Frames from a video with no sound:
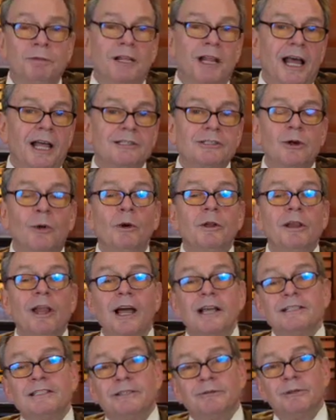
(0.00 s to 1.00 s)
glass, go
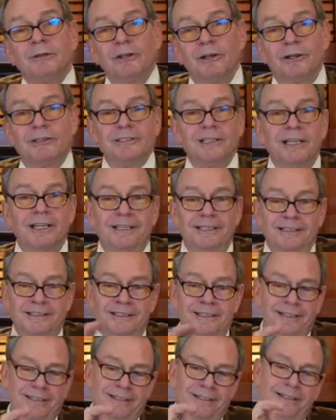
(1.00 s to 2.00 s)
online, see what it looks like. It's
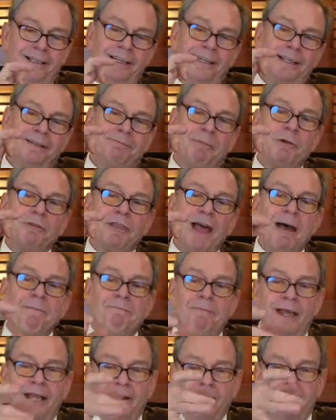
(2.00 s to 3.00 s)
about
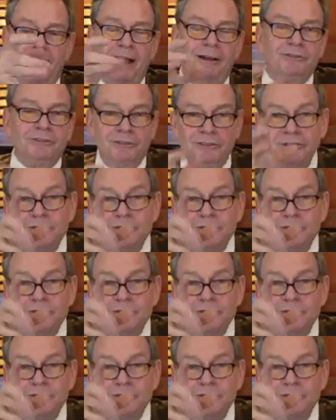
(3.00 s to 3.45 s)
that big, round.